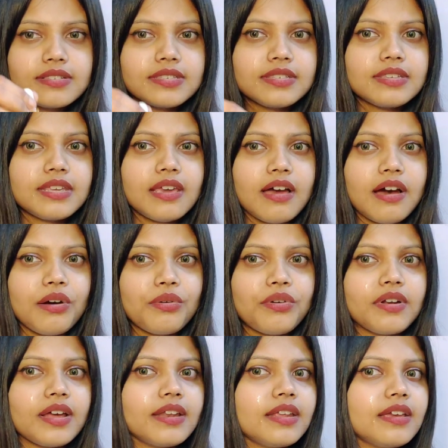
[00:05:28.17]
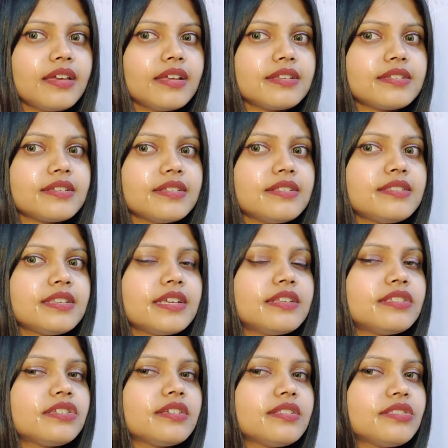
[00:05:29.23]
See how runny it is.
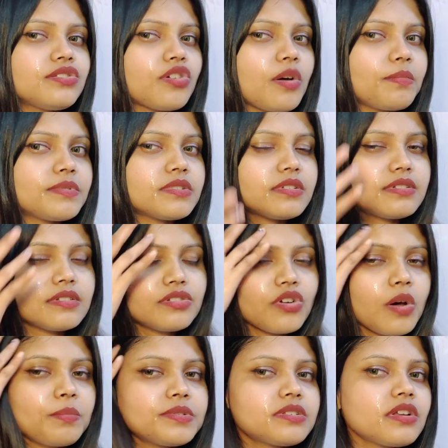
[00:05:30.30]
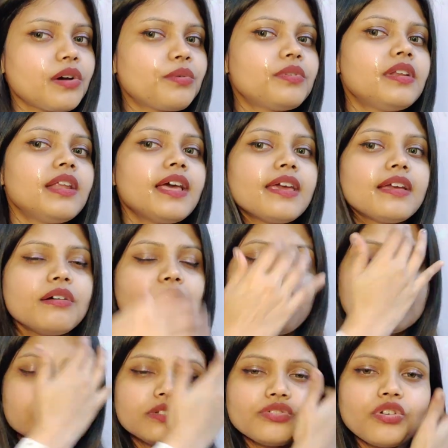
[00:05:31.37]
It just drops down like a
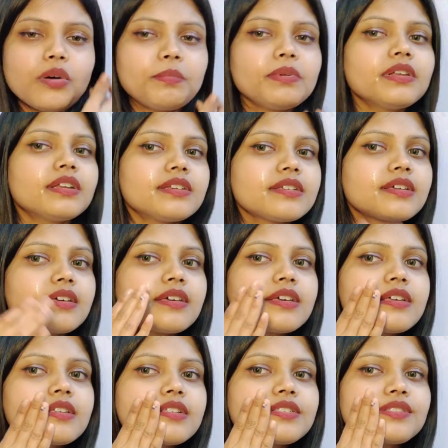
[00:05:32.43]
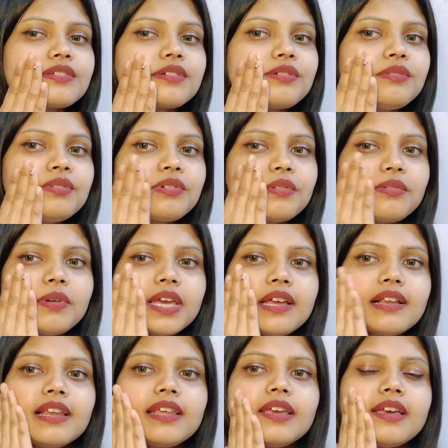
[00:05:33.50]
water droplet. So
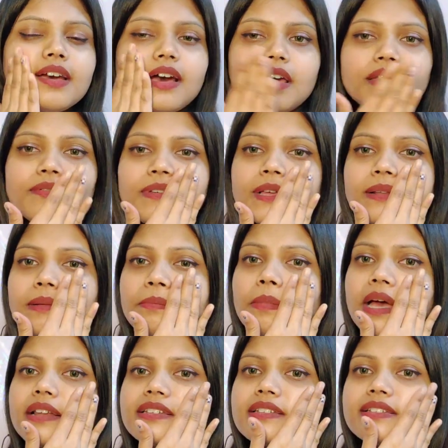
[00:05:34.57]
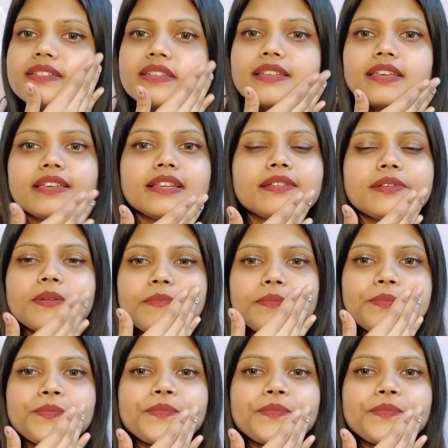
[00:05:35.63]
quickly I will pat it in.